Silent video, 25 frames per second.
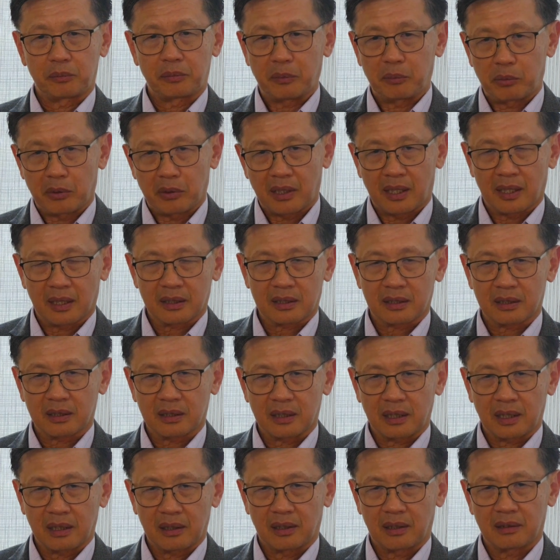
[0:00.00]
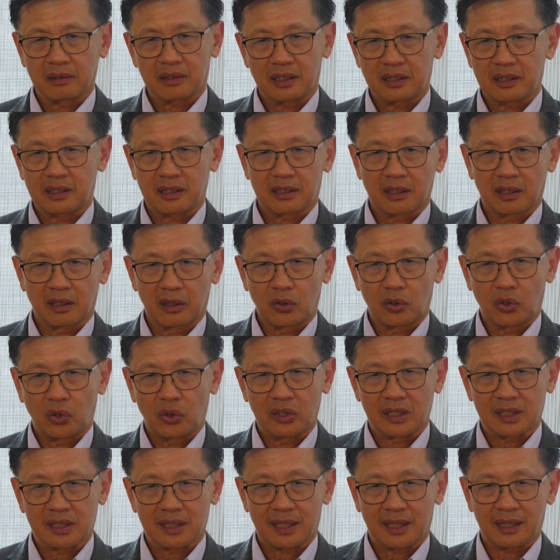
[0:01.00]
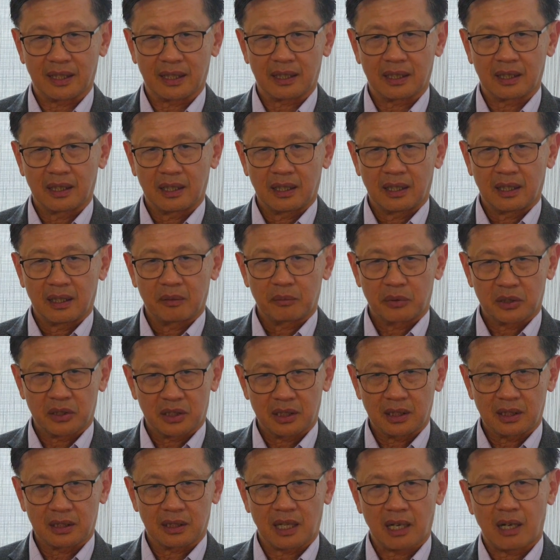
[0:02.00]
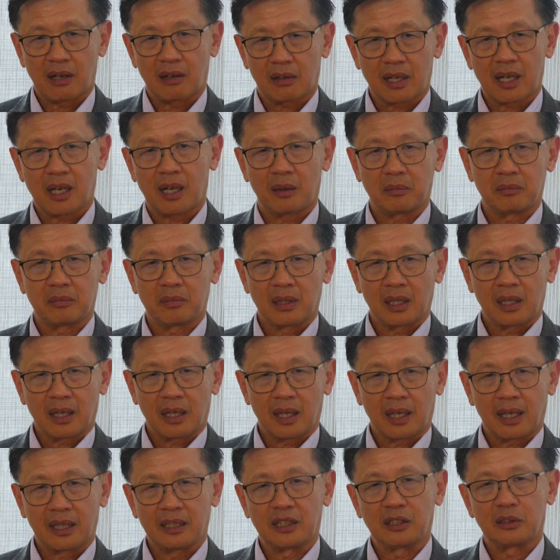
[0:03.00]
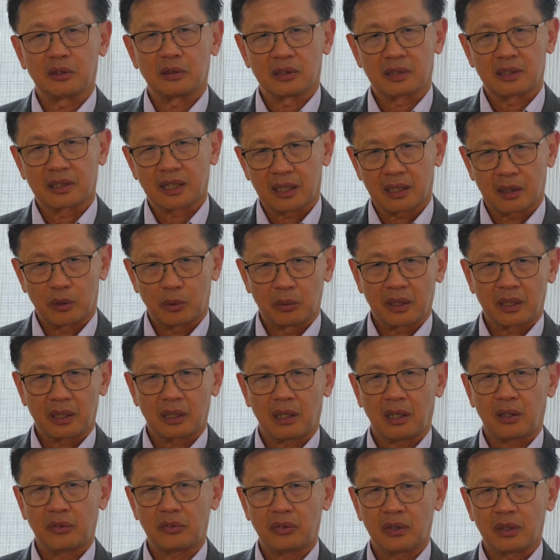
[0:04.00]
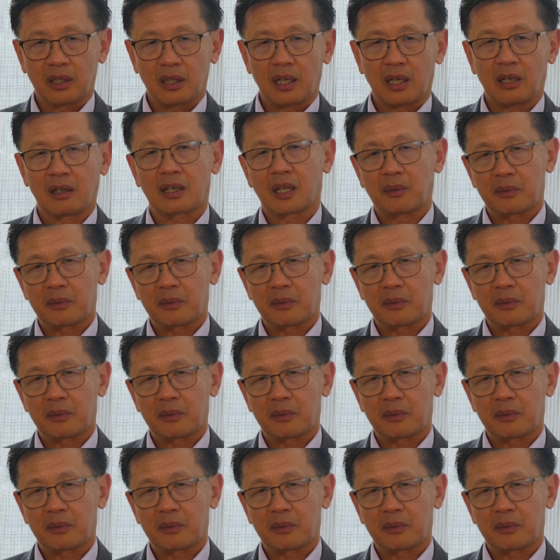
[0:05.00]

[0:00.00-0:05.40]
People ask, this is a local anesthetic procedure, how come I need to take a week off? How